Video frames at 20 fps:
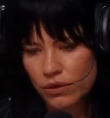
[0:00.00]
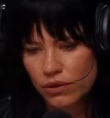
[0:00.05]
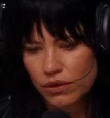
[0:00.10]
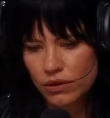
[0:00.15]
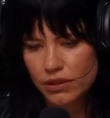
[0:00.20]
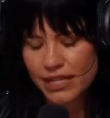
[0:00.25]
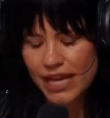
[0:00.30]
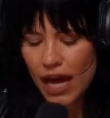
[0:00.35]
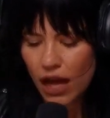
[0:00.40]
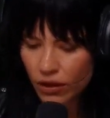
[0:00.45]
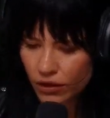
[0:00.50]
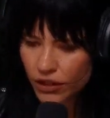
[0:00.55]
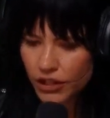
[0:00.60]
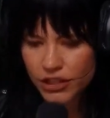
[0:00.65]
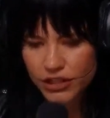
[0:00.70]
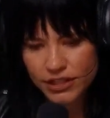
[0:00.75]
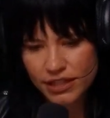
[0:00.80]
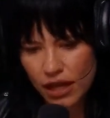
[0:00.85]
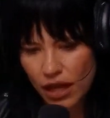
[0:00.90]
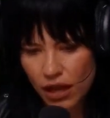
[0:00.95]
tell
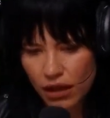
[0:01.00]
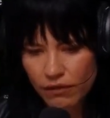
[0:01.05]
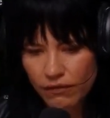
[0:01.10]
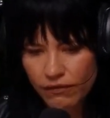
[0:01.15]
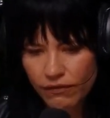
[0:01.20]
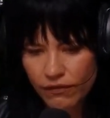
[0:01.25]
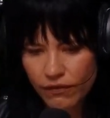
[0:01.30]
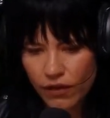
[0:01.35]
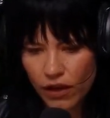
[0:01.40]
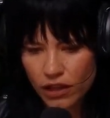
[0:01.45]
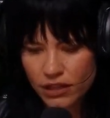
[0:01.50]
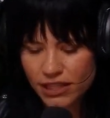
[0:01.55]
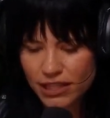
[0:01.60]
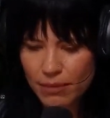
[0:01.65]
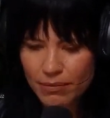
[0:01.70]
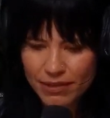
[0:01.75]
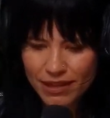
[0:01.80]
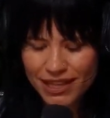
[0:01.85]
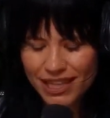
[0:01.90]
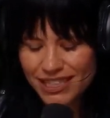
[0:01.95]
yourself
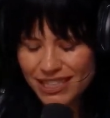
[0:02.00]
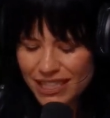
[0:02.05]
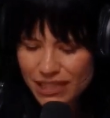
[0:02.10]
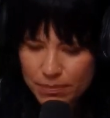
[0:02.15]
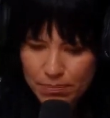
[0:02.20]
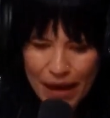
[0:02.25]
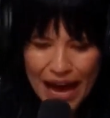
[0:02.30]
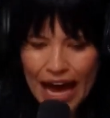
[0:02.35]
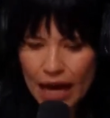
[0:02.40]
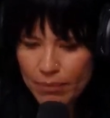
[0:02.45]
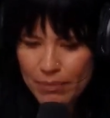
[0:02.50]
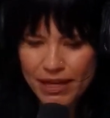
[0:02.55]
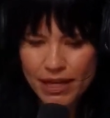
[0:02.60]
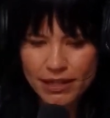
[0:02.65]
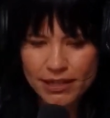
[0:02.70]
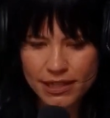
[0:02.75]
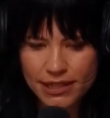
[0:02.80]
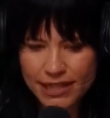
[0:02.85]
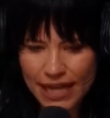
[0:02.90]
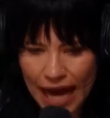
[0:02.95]
this is bad because
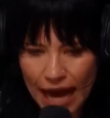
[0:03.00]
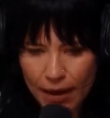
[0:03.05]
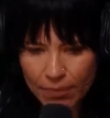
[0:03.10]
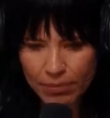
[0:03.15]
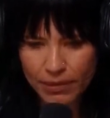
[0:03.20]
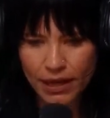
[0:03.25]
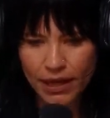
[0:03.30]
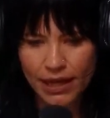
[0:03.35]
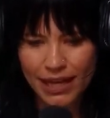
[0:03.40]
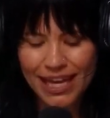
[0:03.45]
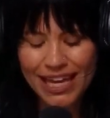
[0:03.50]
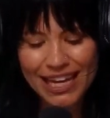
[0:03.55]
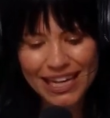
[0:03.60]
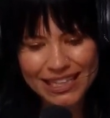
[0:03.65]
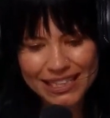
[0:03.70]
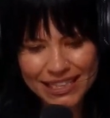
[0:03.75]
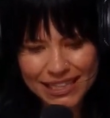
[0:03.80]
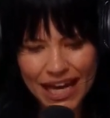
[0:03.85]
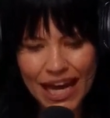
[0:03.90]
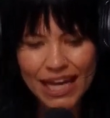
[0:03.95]
it's happening. Get
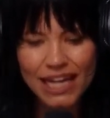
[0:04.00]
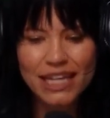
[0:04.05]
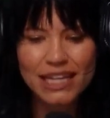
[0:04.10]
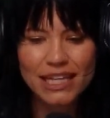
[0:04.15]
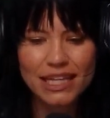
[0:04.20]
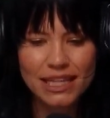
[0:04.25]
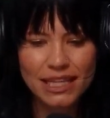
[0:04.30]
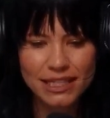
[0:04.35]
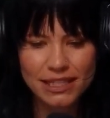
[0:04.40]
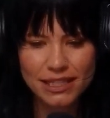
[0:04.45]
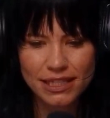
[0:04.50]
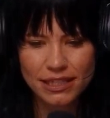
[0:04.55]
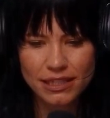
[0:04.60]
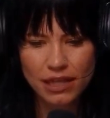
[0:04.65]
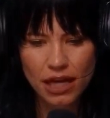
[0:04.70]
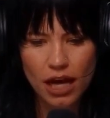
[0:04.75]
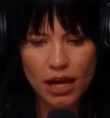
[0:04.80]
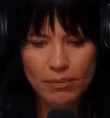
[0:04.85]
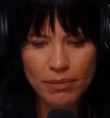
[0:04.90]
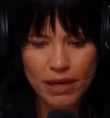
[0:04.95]
excited that this is
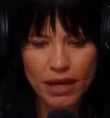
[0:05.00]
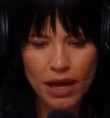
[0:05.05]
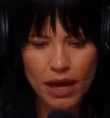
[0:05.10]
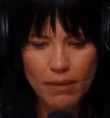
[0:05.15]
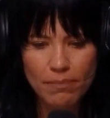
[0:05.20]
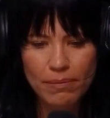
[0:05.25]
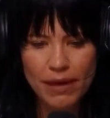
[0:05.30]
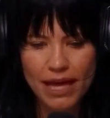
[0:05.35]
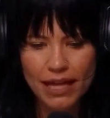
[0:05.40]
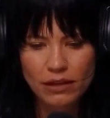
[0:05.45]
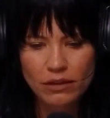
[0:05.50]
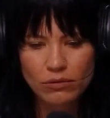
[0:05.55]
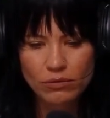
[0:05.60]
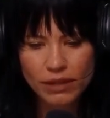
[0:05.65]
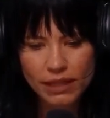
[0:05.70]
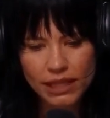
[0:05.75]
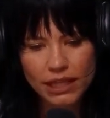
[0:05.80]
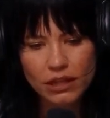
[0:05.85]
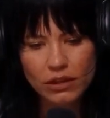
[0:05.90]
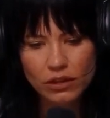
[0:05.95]
coming up and
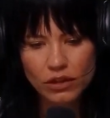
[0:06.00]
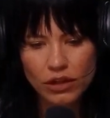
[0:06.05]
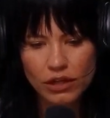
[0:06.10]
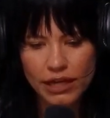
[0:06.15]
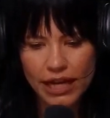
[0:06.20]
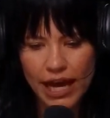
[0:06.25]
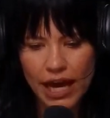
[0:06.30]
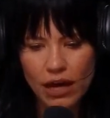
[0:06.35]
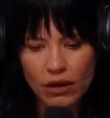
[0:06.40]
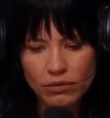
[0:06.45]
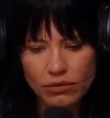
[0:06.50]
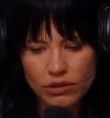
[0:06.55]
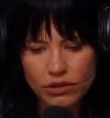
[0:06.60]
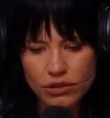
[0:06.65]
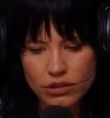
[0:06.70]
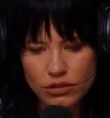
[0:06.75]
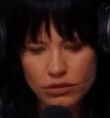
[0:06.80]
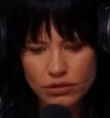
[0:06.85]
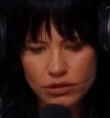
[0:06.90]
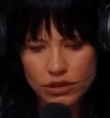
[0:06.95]
really learn how
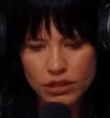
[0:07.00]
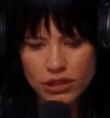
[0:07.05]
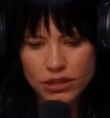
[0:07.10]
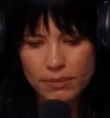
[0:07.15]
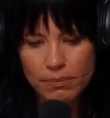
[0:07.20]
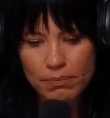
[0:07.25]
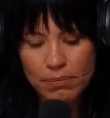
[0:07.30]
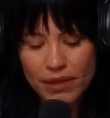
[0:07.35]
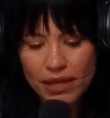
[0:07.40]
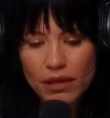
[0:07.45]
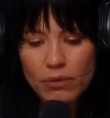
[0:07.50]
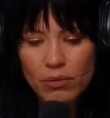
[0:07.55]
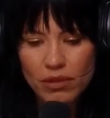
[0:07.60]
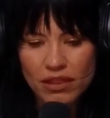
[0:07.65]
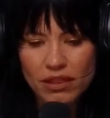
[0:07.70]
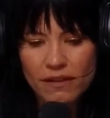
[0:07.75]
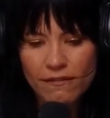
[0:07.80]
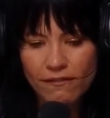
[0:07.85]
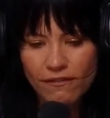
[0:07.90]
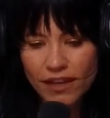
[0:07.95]
to just be with
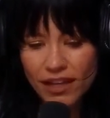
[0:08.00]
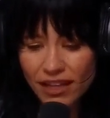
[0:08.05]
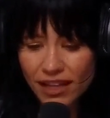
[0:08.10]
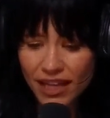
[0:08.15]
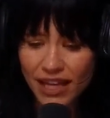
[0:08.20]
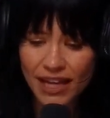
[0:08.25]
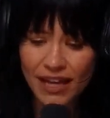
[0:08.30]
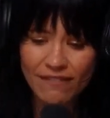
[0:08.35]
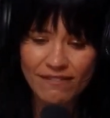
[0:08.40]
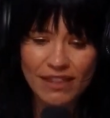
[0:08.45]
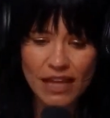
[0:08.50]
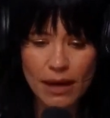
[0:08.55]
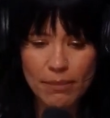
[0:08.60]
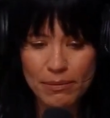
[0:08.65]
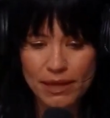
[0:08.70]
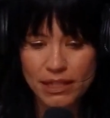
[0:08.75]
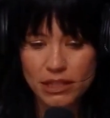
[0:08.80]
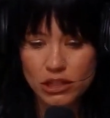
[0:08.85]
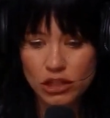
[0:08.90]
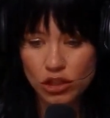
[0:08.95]
the feeling. If that
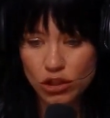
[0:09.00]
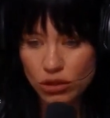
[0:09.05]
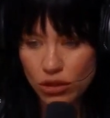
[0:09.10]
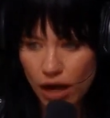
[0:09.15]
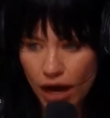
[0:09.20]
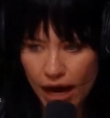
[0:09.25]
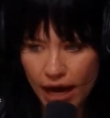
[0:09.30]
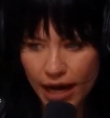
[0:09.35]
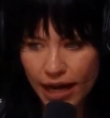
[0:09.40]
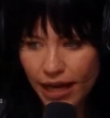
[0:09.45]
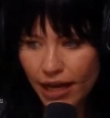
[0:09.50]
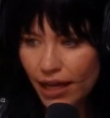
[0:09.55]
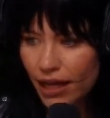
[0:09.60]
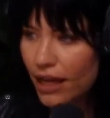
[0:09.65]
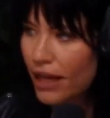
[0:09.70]
means cry,